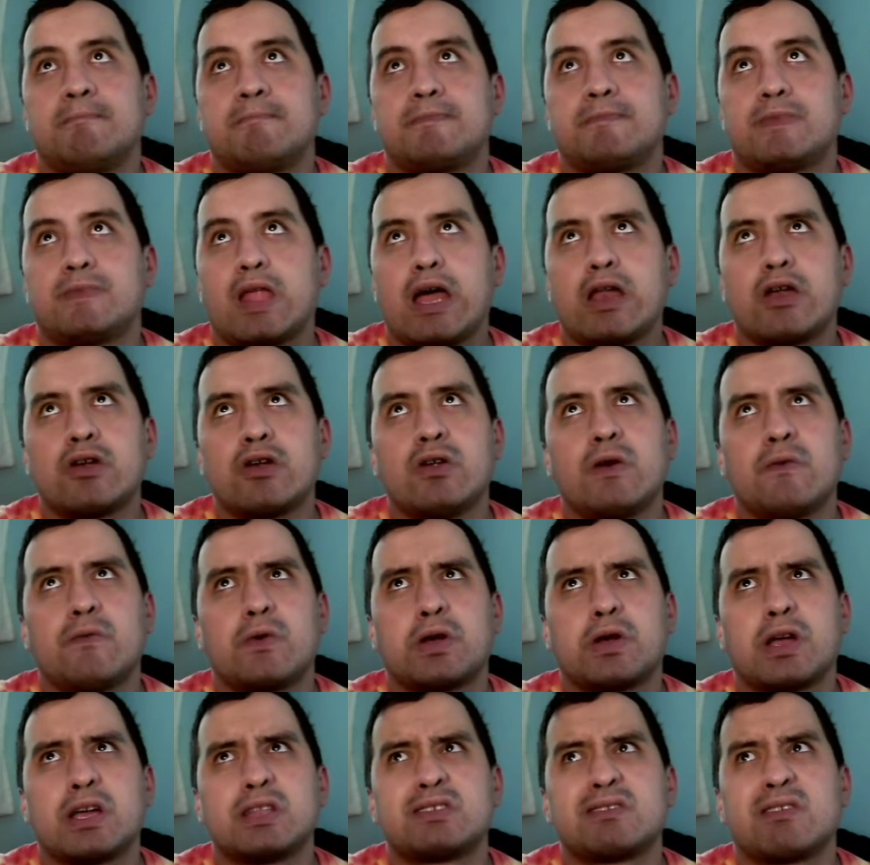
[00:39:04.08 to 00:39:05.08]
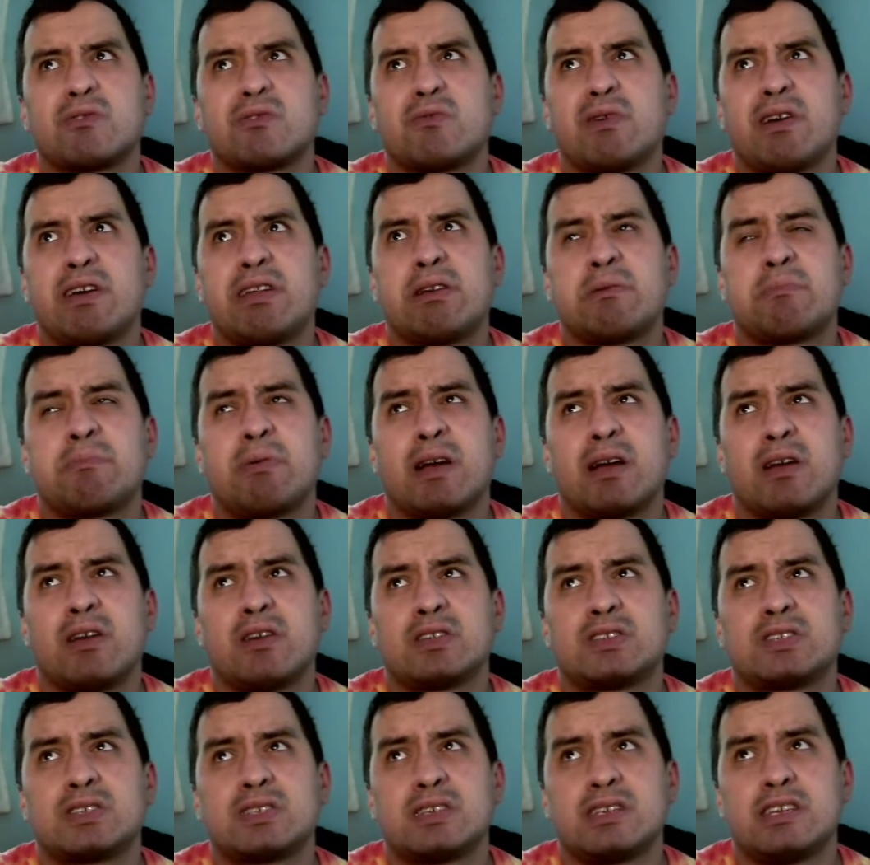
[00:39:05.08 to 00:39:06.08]
don't know if we'll get to the Redhead
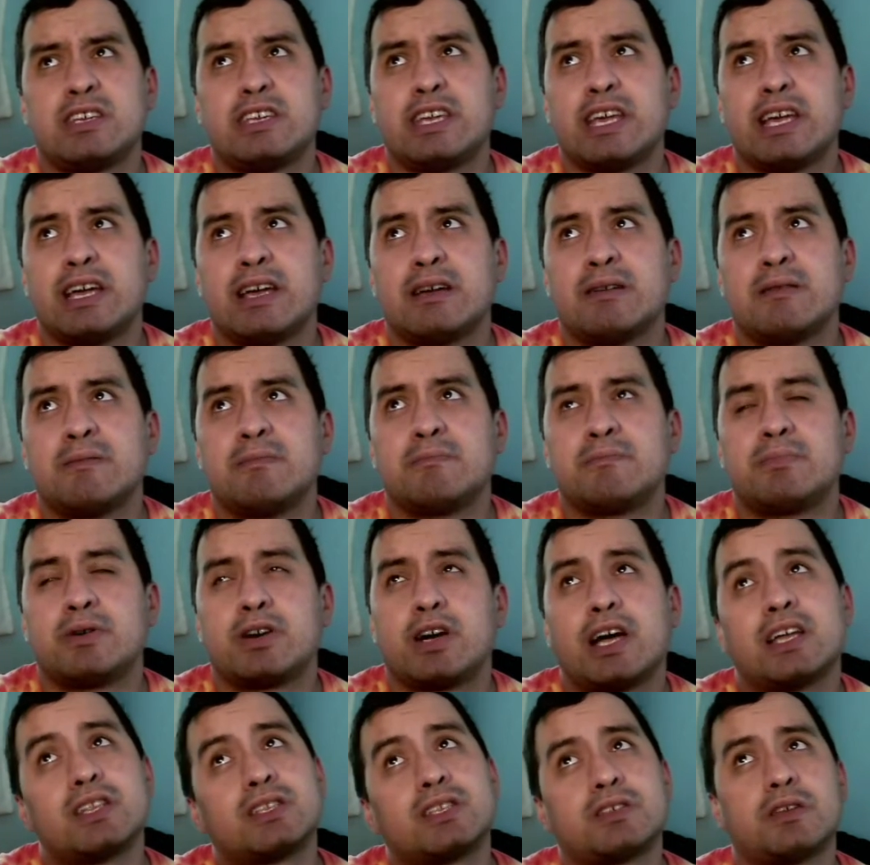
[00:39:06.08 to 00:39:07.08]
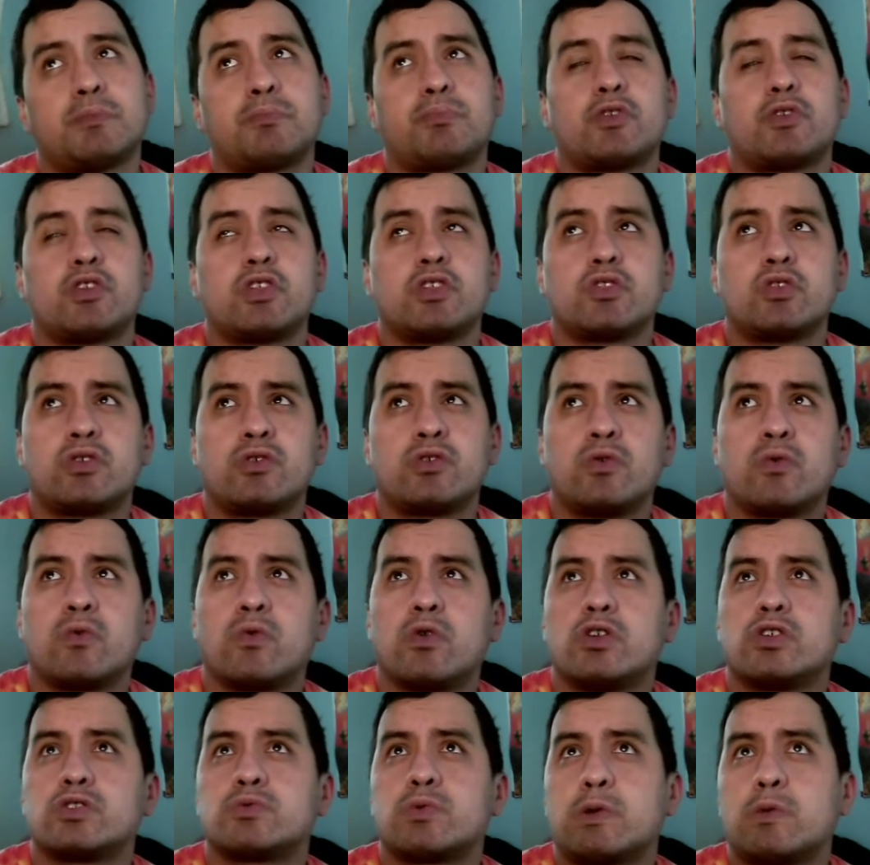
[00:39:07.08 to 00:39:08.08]
Pirates yet, but at some point in the new
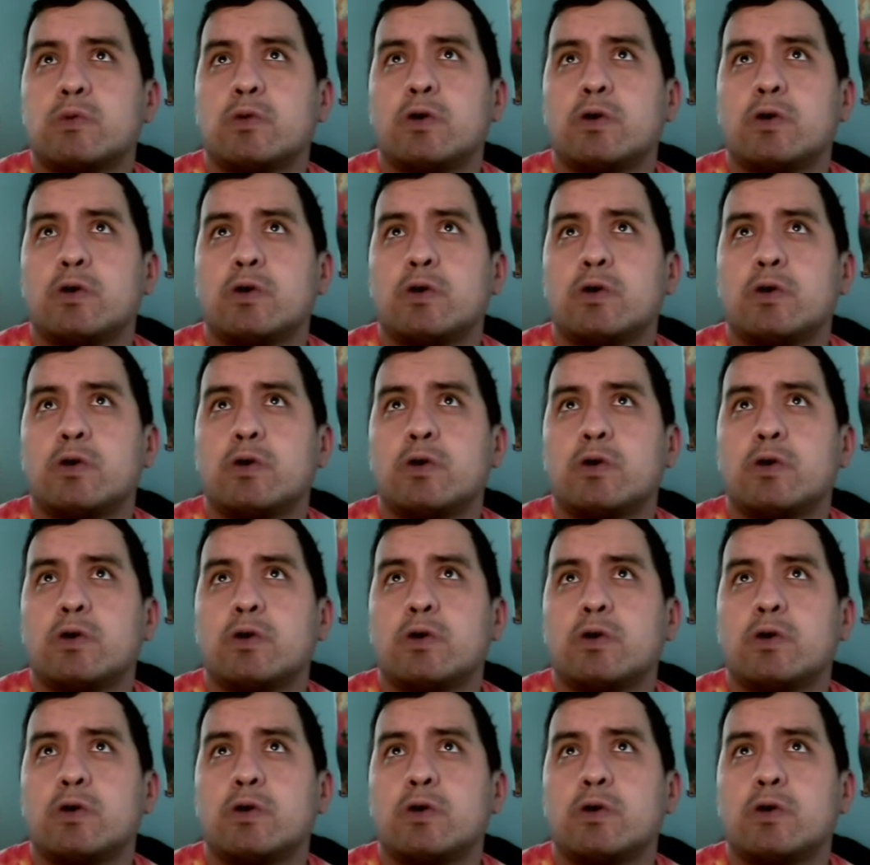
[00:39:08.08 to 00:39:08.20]
world, we will